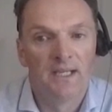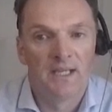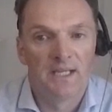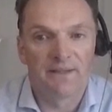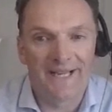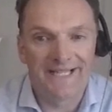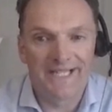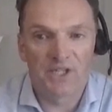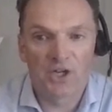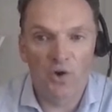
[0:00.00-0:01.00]
So at
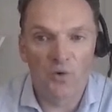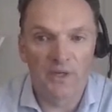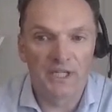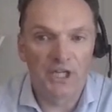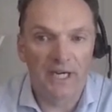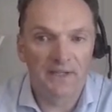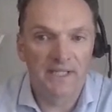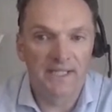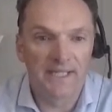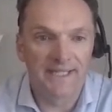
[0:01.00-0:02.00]
its core is
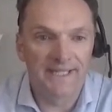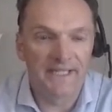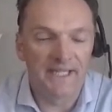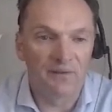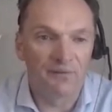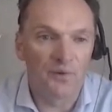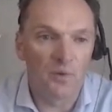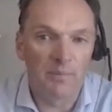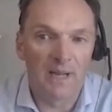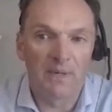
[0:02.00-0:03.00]
charities existing
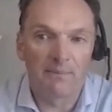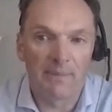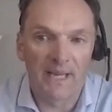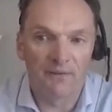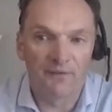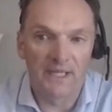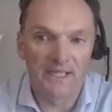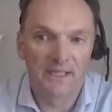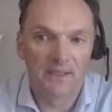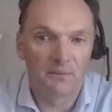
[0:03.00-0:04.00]
for public benefit
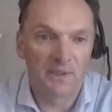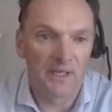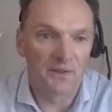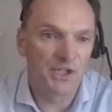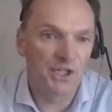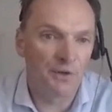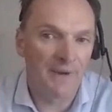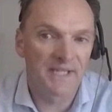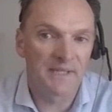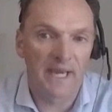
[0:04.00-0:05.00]
with those two
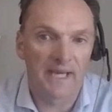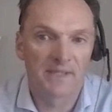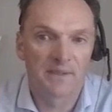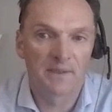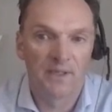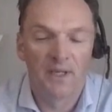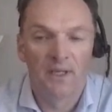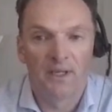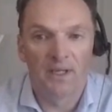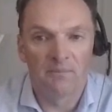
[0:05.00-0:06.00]
aspects.
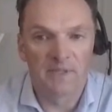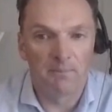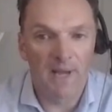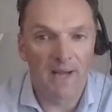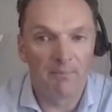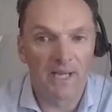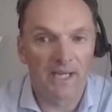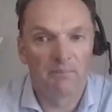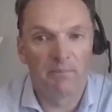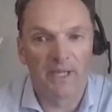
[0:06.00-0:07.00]
So
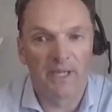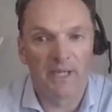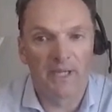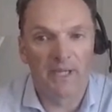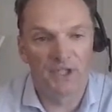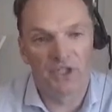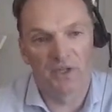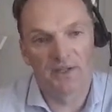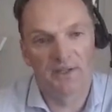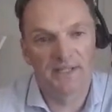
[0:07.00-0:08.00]
public being a sufficient
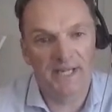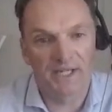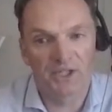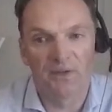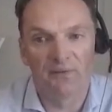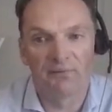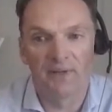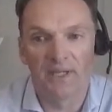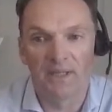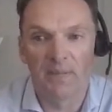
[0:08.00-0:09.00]
section of
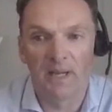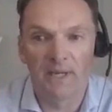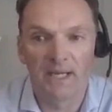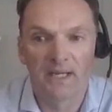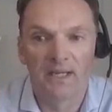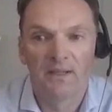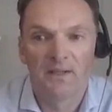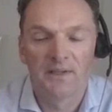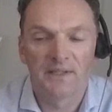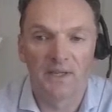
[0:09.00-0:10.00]
the public,
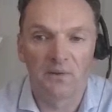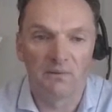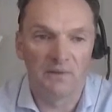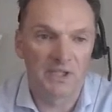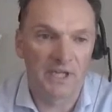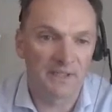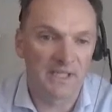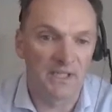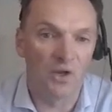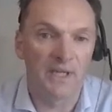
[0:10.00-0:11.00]
so the
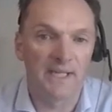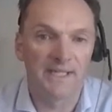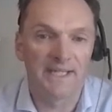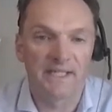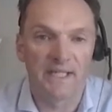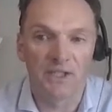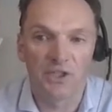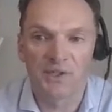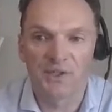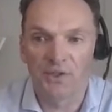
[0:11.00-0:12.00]
charity not existing
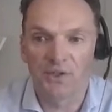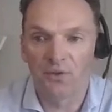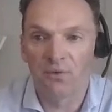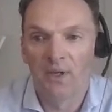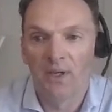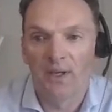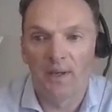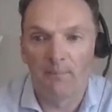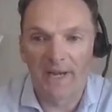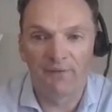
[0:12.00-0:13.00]
just to
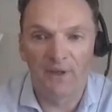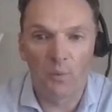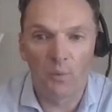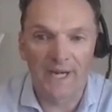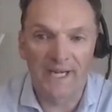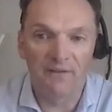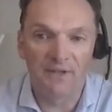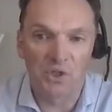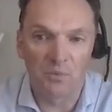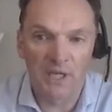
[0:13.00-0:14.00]
benefit one
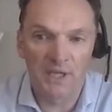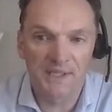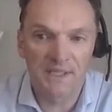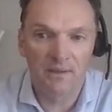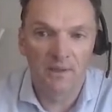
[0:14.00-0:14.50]
individual person,